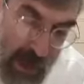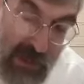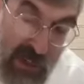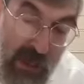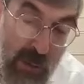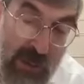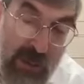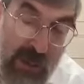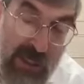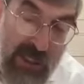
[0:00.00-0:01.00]
And she
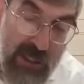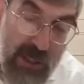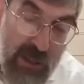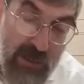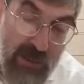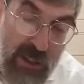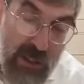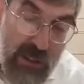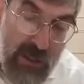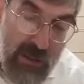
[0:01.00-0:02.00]
also gets skila if
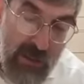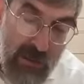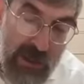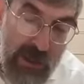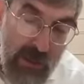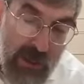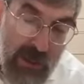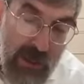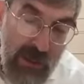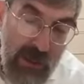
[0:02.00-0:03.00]
she agrees to it.
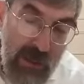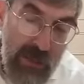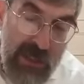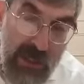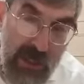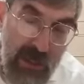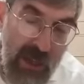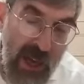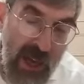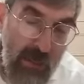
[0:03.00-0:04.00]

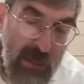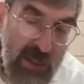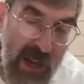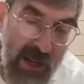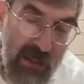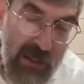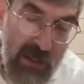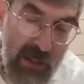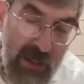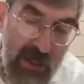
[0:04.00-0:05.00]
Skila, hey, chimish
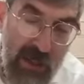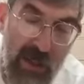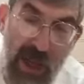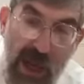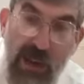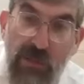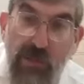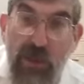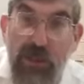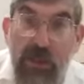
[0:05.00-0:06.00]
kachasla. How did you
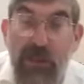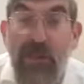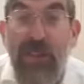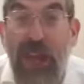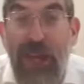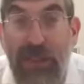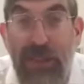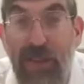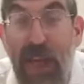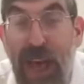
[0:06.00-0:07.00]
find it? Guys,
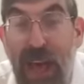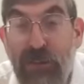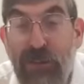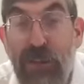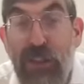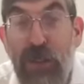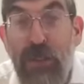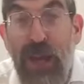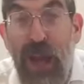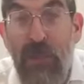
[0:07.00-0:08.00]
how did she
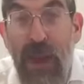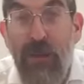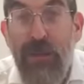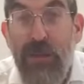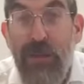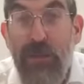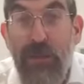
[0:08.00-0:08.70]
become married?